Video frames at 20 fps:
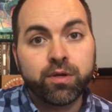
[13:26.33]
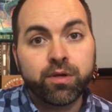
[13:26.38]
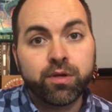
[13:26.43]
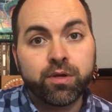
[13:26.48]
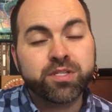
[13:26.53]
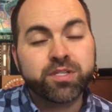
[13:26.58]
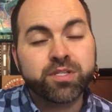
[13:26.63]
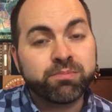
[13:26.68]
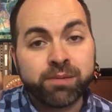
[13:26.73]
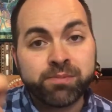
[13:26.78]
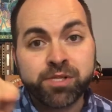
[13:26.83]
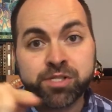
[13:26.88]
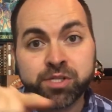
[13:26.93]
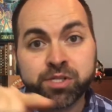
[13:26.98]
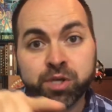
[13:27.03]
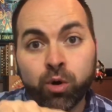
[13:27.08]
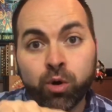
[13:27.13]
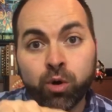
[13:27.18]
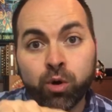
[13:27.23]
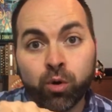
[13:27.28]
Sometimes
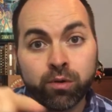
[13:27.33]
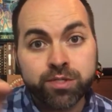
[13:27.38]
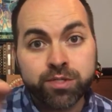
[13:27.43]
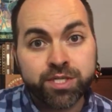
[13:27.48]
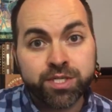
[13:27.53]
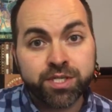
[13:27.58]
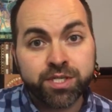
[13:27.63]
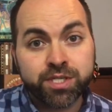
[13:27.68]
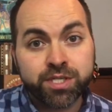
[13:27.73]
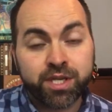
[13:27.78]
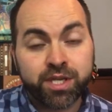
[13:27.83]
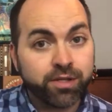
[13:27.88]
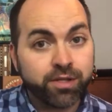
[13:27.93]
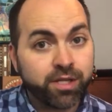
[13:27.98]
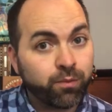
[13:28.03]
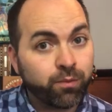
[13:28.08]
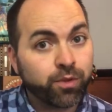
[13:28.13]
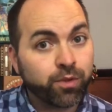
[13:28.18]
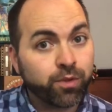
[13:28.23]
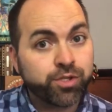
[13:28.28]
it's a whole scale
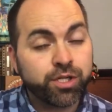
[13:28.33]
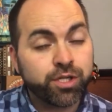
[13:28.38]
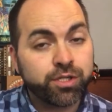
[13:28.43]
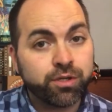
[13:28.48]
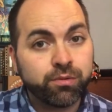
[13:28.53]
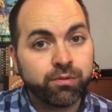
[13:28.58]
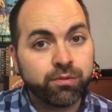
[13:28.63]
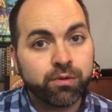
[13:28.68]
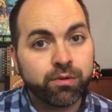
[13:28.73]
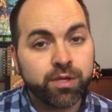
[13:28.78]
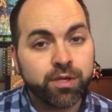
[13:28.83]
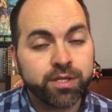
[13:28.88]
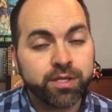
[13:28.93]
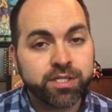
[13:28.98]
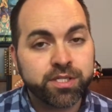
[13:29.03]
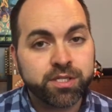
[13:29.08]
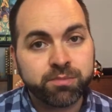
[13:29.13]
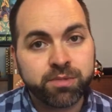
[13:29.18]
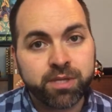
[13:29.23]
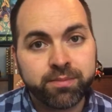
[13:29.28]
they want you to do,
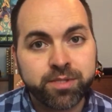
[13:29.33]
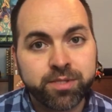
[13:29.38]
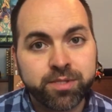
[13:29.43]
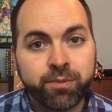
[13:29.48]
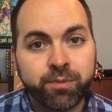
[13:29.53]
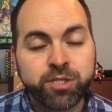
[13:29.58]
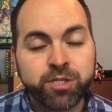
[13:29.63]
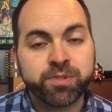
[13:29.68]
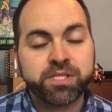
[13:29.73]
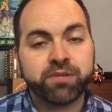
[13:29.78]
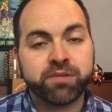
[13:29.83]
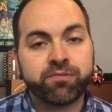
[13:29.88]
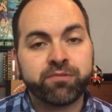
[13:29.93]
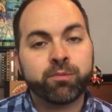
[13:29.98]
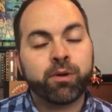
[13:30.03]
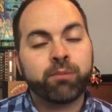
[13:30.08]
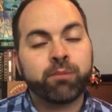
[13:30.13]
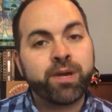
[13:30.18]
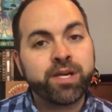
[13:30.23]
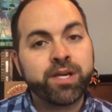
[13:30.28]
and sometimes they'll be
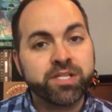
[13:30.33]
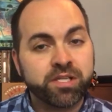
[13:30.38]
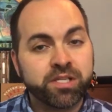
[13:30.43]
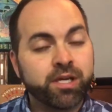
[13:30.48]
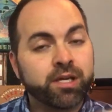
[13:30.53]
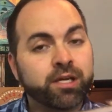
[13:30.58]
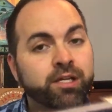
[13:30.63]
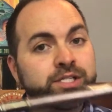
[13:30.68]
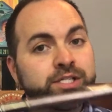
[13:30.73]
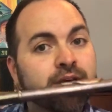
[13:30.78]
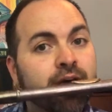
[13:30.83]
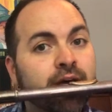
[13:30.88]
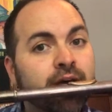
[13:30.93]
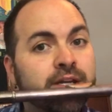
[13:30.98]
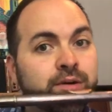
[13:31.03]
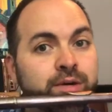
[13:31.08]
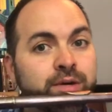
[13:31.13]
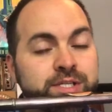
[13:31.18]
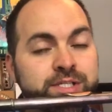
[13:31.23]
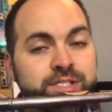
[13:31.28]
specific, but basically a
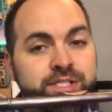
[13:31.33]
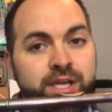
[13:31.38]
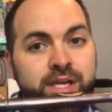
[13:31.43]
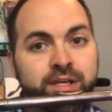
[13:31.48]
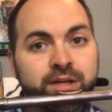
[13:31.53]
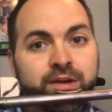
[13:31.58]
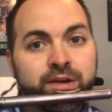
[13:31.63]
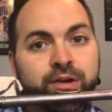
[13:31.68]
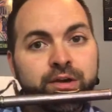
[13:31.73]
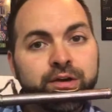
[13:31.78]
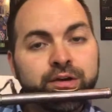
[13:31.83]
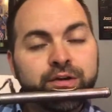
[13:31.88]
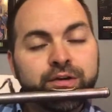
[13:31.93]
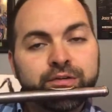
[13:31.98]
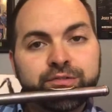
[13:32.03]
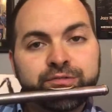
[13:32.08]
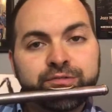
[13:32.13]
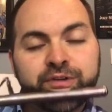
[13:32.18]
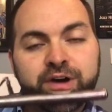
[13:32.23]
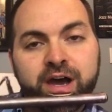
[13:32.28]
glissando is take
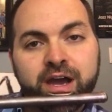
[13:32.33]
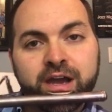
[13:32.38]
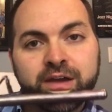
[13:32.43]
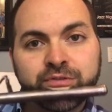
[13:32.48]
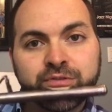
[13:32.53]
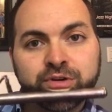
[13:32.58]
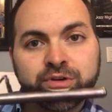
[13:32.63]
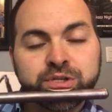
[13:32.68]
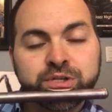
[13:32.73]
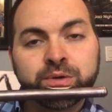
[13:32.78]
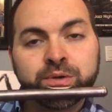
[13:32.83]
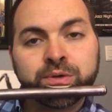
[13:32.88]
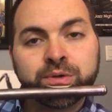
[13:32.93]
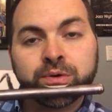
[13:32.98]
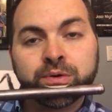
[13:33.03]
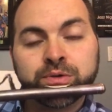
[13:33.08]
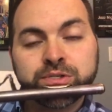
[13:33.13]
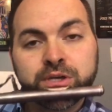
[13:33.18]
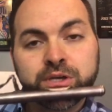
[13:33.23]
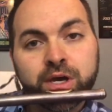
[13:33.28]
5 or so
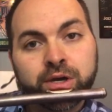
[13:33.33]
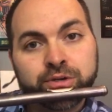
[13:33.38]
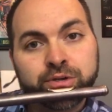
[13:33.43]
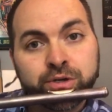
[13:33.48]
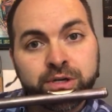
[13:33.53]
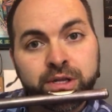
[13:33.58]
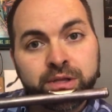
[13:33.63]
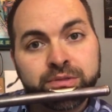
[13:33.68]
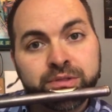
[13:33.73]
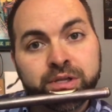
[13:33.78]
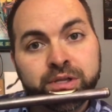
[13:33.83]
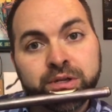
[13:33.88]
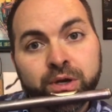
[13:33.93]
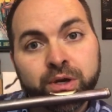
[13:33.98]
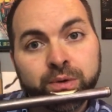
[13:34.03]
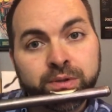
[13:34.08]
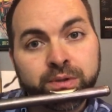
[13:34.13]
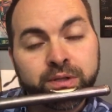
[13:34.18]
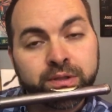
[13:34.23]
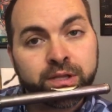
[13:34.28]
notes underneath the
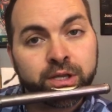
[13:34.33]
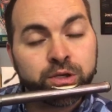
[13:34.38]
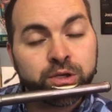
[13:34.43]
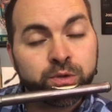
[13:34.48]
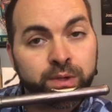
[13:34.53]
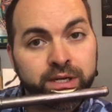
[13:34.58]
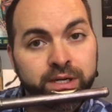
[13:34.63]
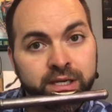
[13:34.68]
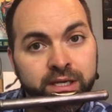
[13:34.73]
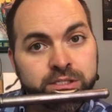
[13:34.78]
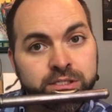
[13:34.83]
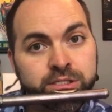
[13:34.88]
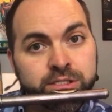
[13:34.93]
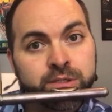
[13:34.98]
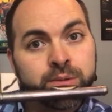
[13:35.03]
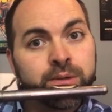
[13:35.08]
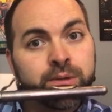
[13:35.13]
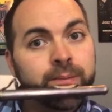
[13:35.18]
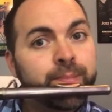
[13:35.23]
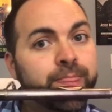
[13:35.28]
note that you want to get
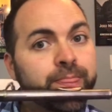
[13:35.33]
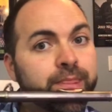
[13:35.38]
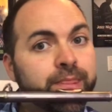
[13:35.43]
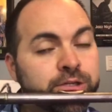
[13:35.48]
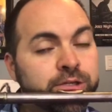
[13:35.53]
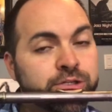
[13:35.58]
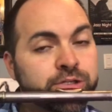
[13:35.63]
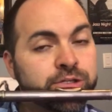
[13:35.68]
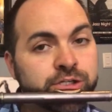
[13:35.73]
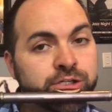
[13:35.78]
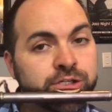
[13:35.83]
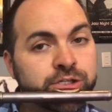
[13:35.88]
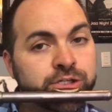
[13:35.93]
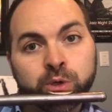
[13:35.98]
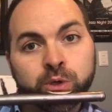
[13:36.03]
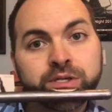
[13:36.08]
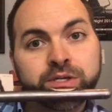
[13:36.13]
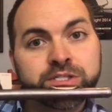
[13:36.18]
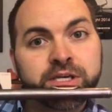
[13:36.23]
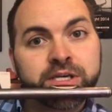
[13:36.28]
to and just do a
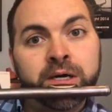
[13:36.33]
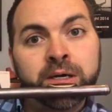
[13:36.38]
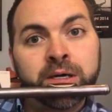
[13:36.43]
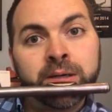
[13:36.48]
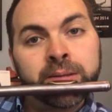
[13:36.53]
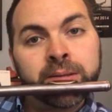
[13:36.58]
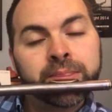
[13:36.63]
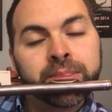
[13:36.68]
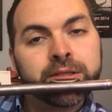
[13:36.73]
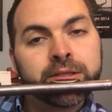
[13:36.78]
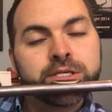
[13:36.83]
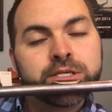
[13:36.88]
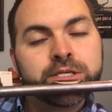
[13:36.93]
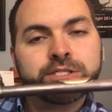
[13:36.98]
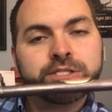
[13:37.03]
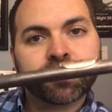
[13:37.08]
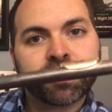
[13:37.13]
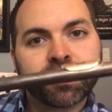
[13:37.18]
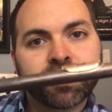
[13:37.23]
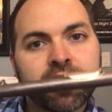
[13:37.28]
quick scale.
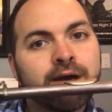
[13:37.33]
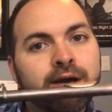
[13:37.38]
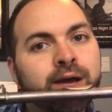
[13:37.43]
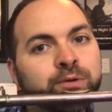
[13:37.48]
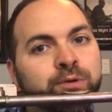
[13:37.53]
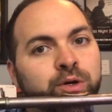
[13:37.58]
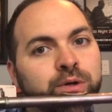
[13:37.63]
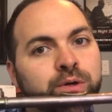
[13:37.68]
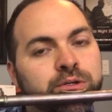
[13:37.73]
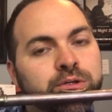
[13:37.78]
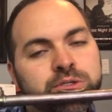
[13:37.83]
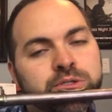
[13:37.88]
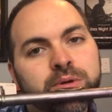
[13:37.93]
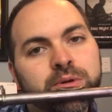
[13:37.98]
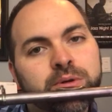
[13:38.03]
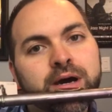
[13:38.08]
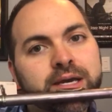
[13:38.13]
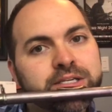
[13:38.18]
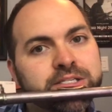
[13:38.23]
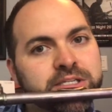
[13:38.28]
So say I'm going to
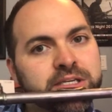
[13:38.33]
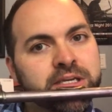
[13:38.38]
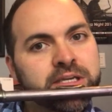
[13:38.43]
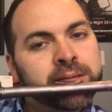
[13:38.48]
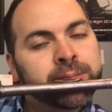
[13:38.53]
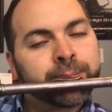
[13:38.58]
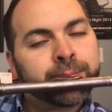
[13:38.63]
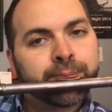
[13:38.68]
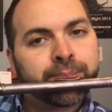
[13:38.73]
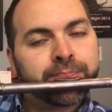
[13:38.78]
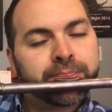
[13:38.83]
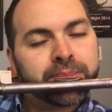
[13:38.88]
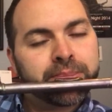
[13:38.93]
a high C